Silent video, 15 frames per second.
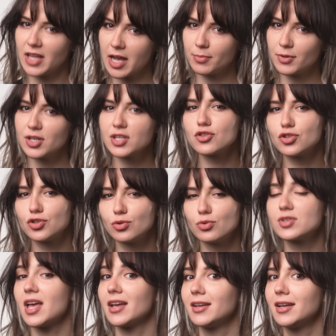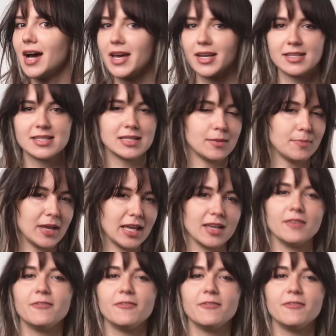libraries, tools, and guidance that make it